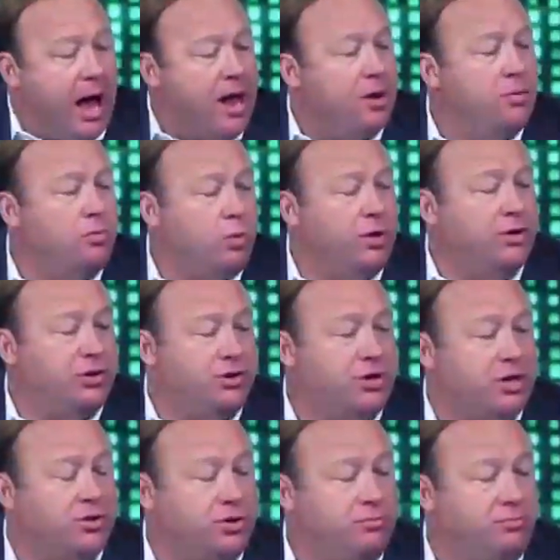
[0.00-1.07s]
I don't really
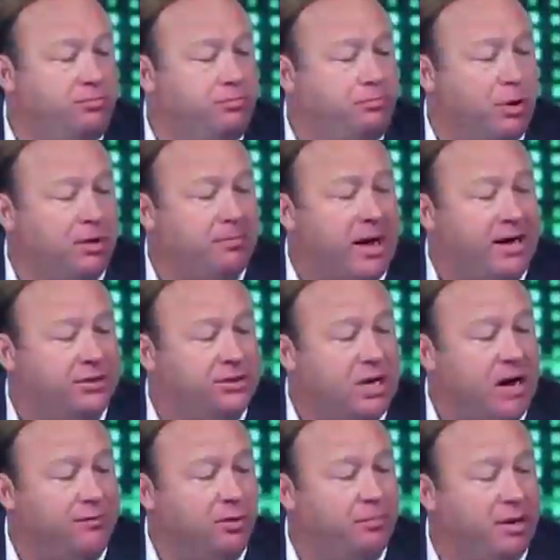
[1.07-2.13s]
just judge a book by its
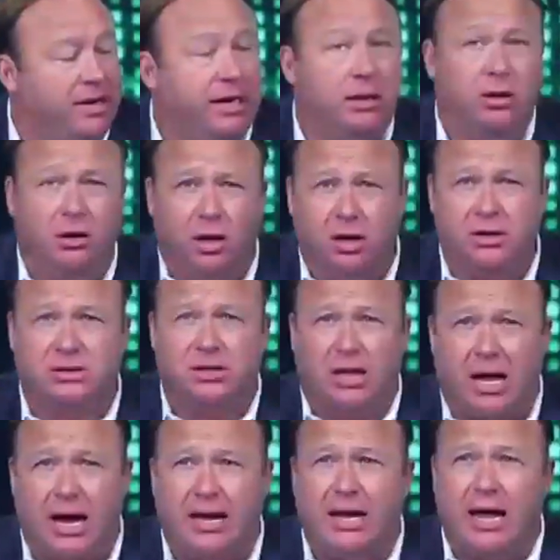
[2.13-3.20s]
cover, but he
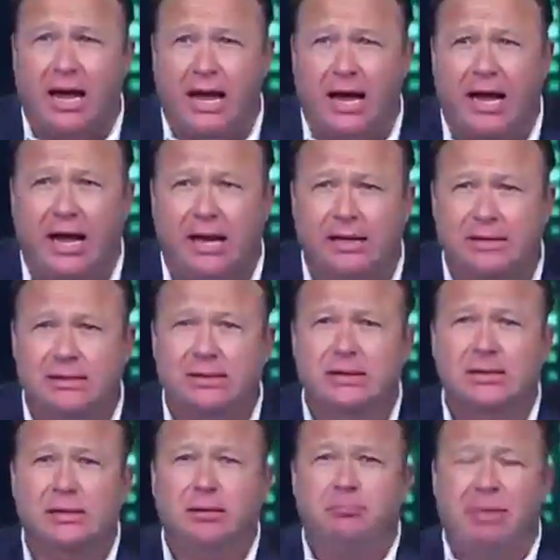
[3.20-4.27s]
looks like a
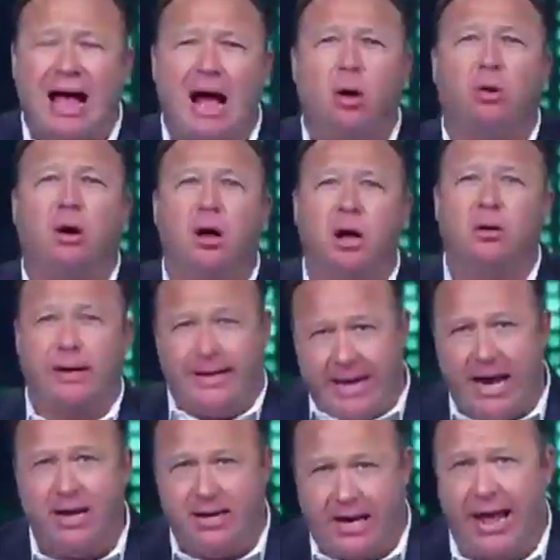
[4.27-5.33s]
power-hungry
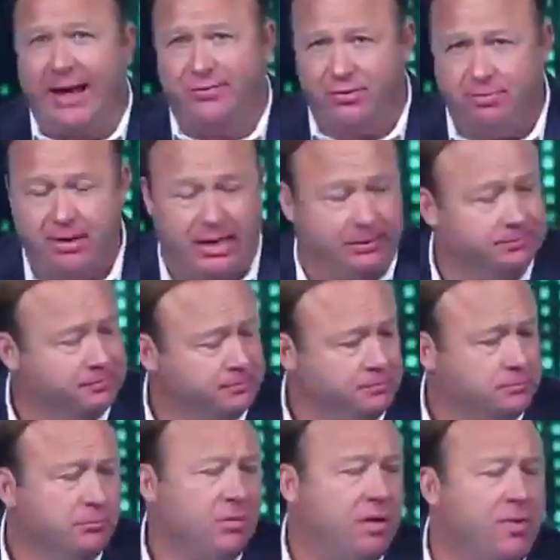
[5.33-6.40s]
candy ass to me.
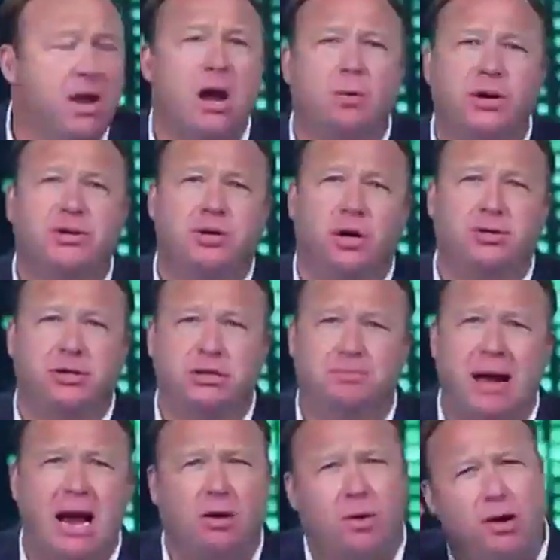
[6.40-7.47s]
Then I researched
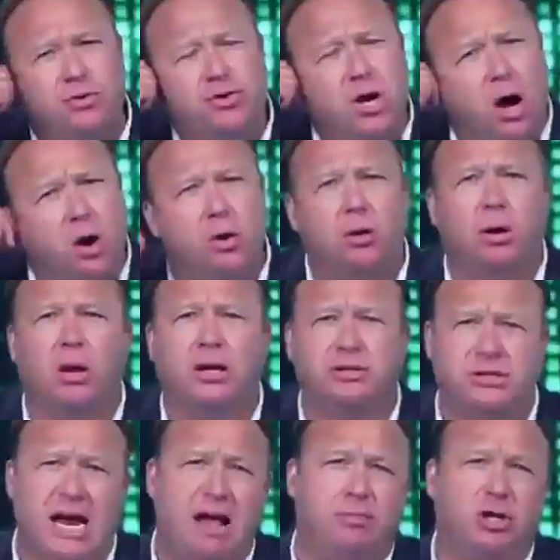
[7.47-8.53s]
his background. Total
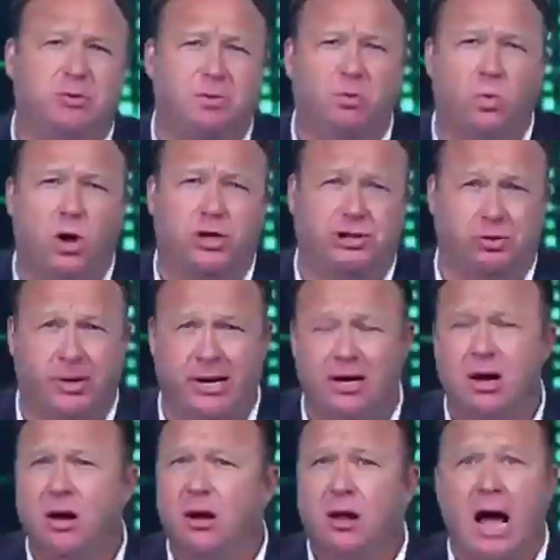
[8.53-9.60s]
establishment Wall
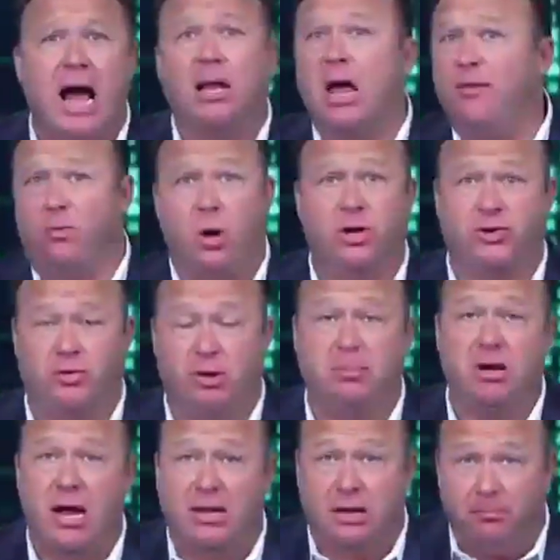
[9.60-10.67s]
Street. I love Wall
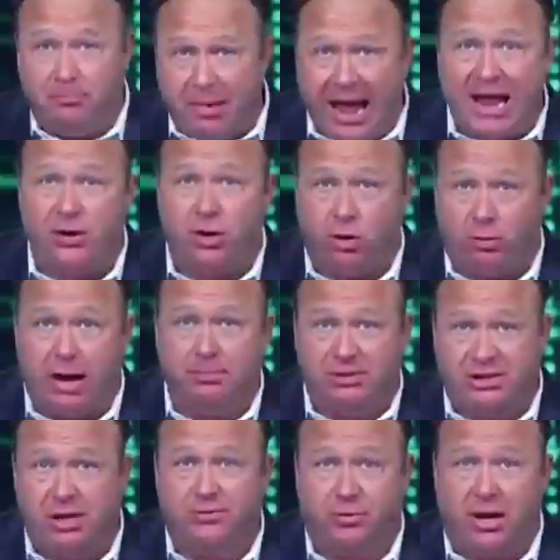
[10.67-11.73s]
Street, but not the bad,
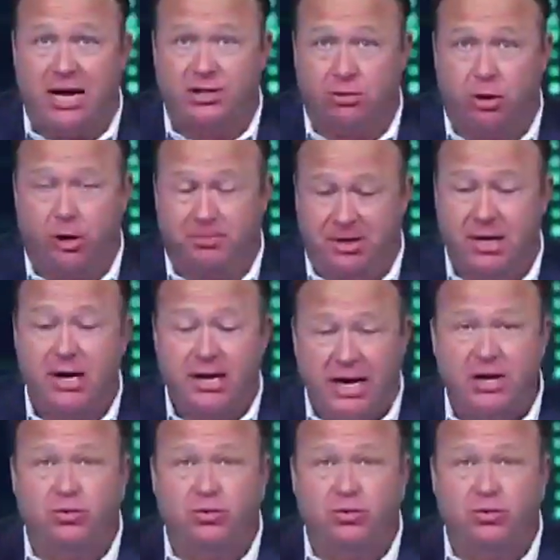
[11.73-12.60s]
corrupt, centralized groups.